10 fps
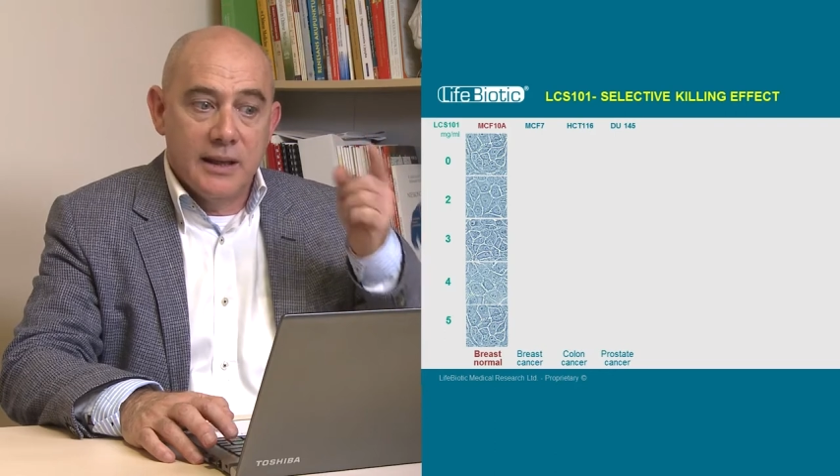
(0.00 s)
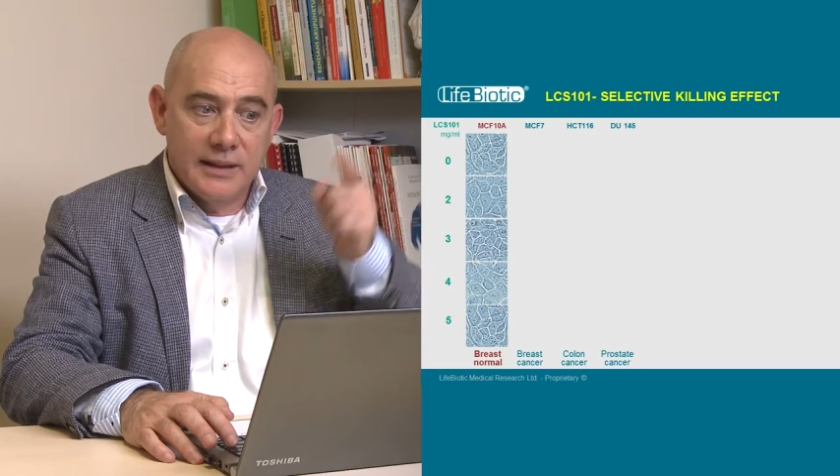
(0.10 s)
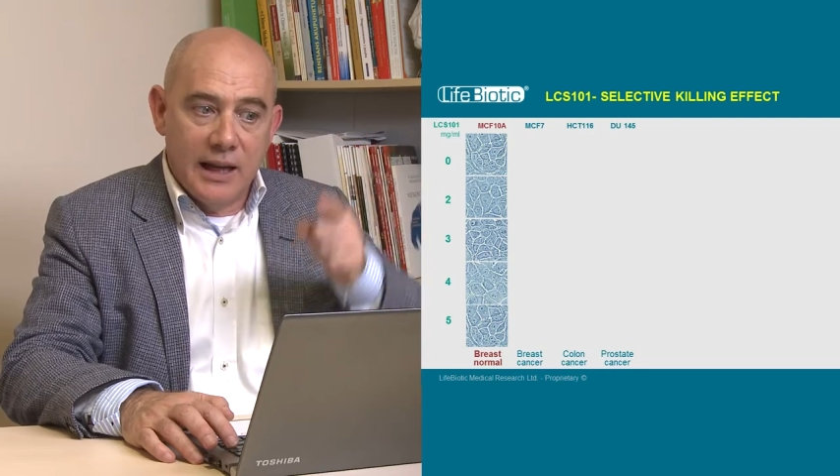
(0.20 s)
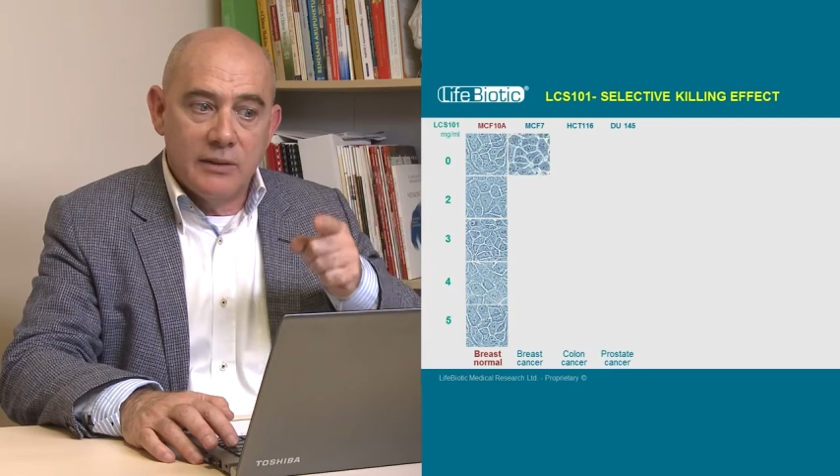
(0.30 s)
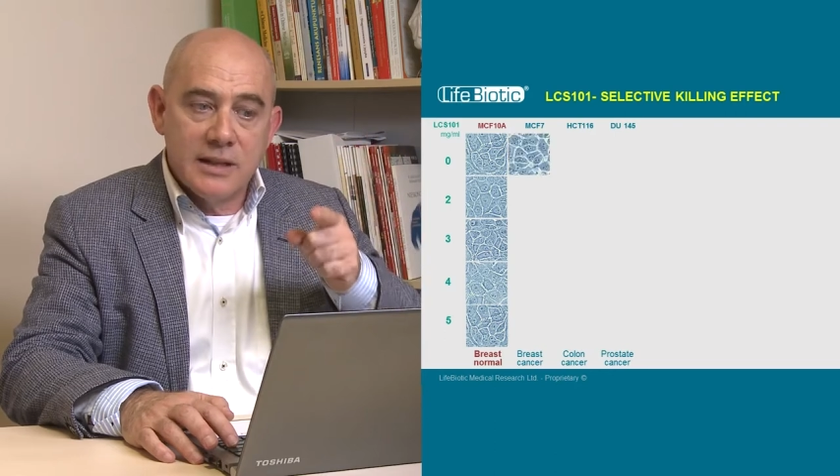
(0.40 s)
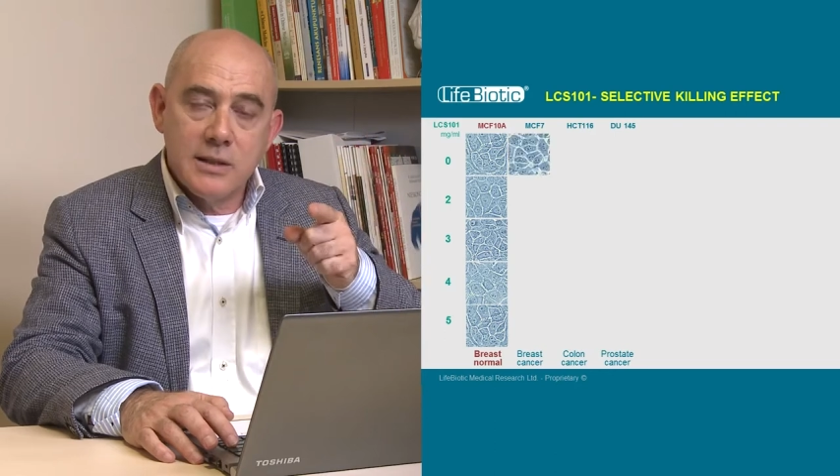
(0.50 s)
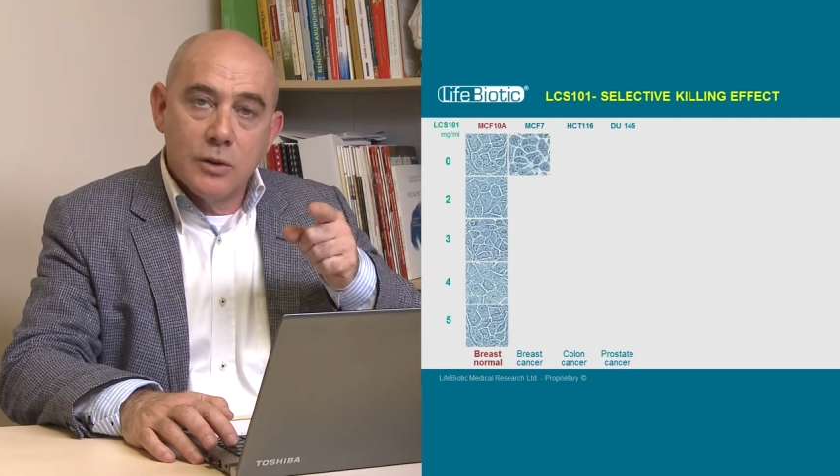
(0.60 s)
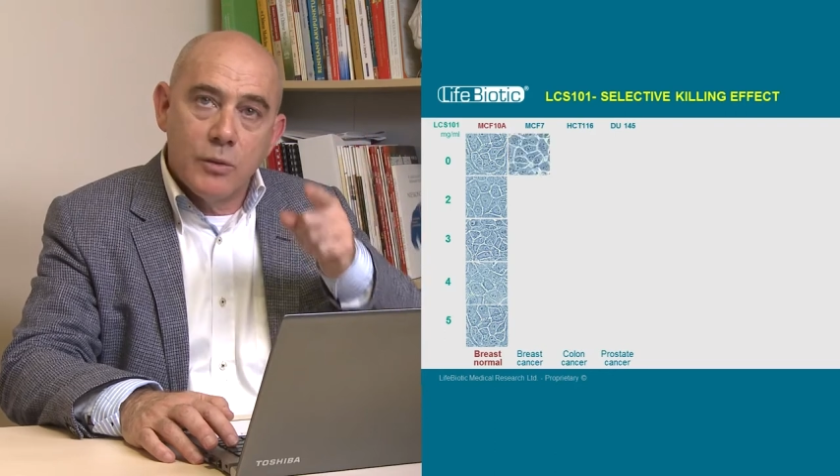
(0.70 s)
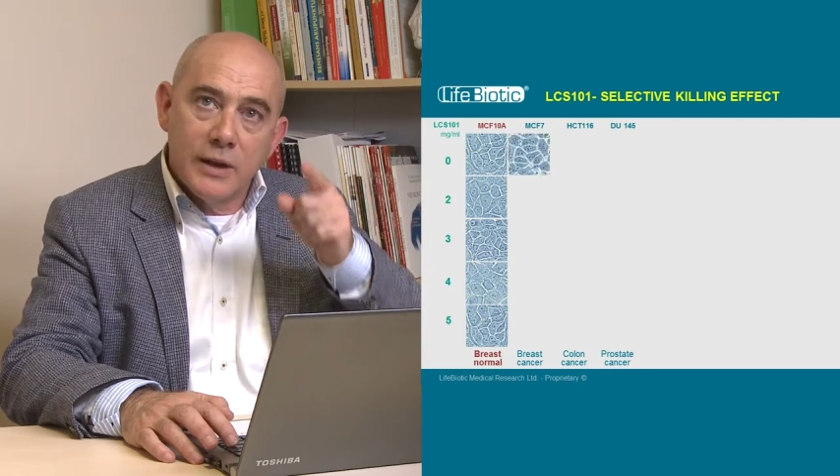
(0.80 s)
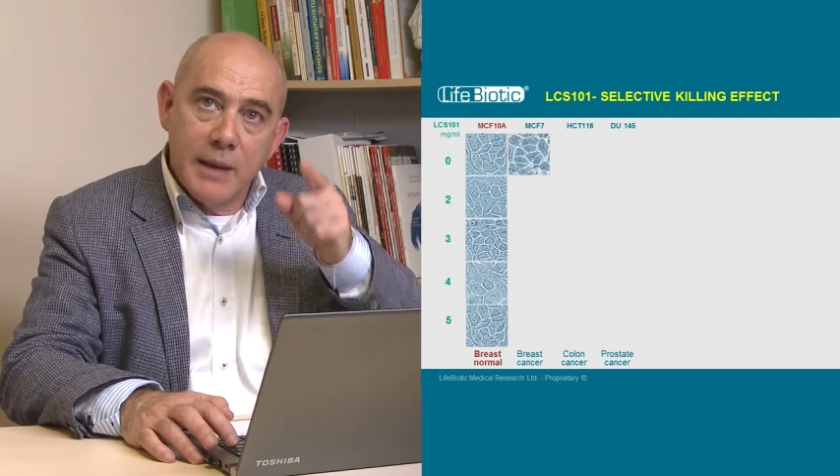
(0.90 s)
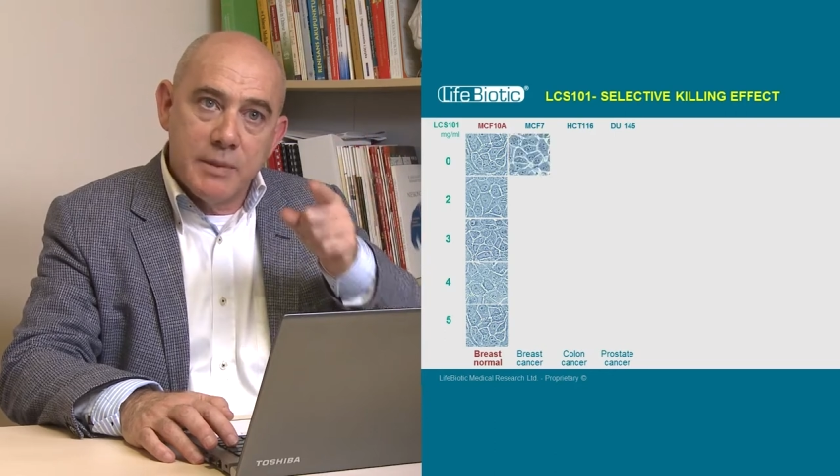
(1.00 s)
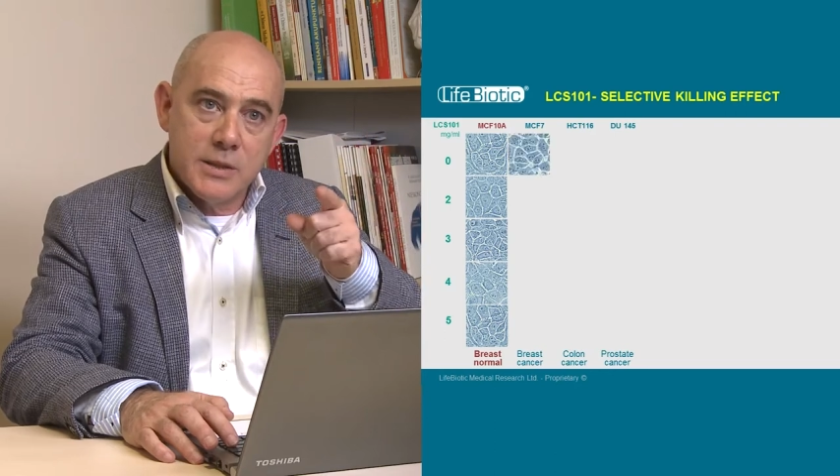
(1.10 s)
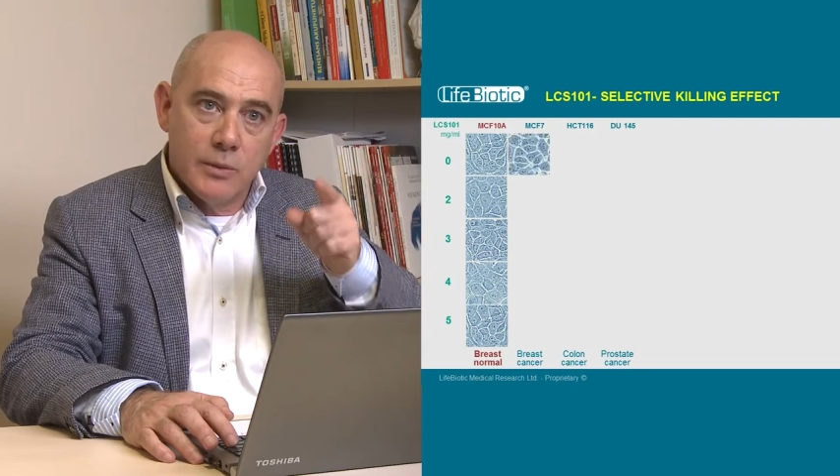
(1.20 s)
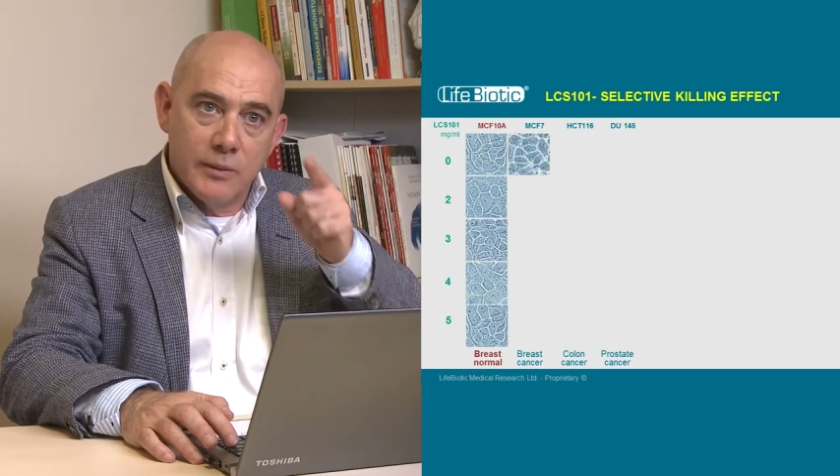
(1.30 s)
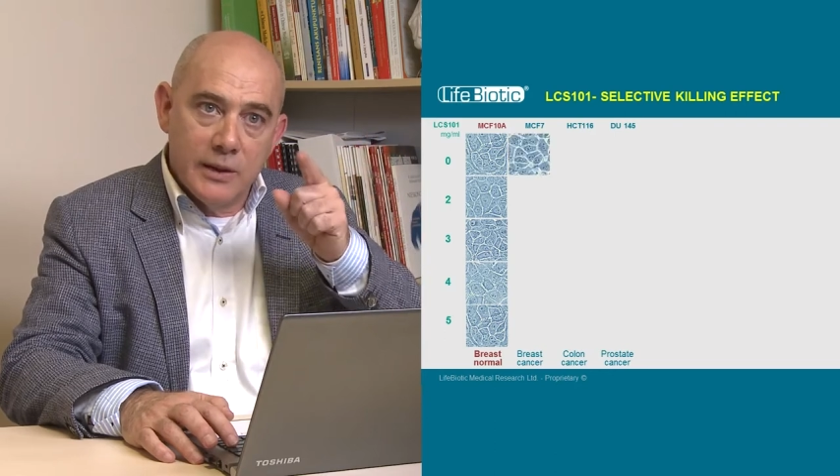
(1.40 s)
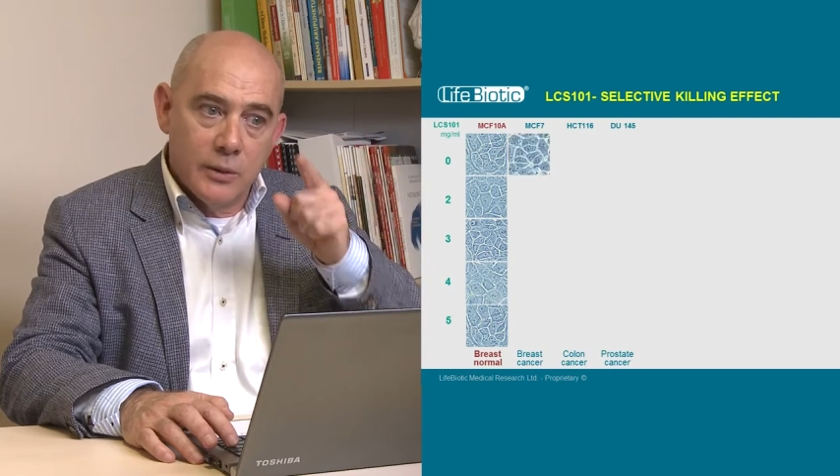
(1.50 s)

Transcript: Now let's look what happens when we